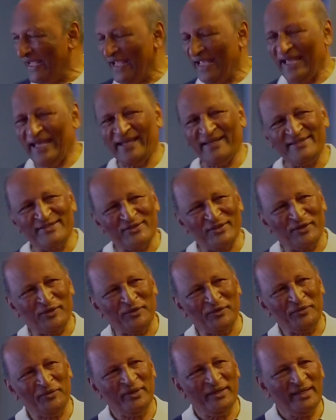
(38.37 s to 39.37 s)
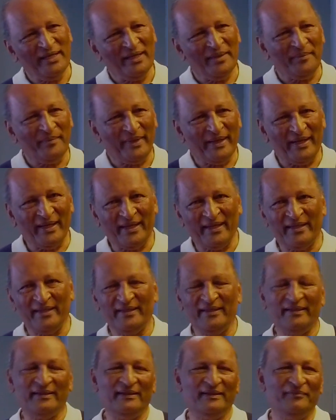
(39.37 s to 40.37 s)
and so my
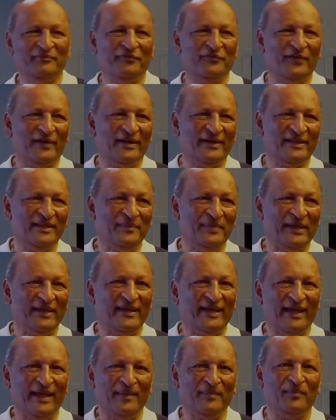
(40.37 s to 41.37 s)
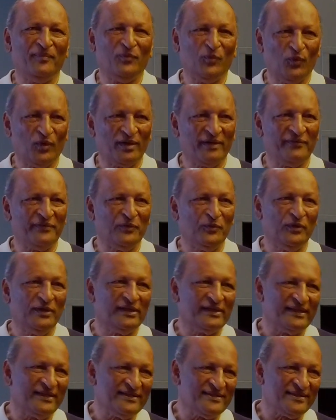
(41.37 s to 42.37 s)
father became one of the
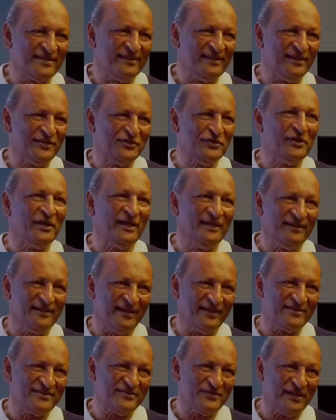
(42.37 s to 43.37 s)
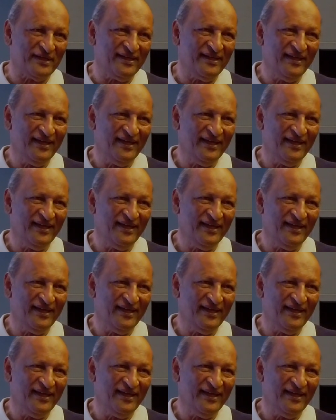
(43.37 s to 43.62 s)
workers in the sugar industry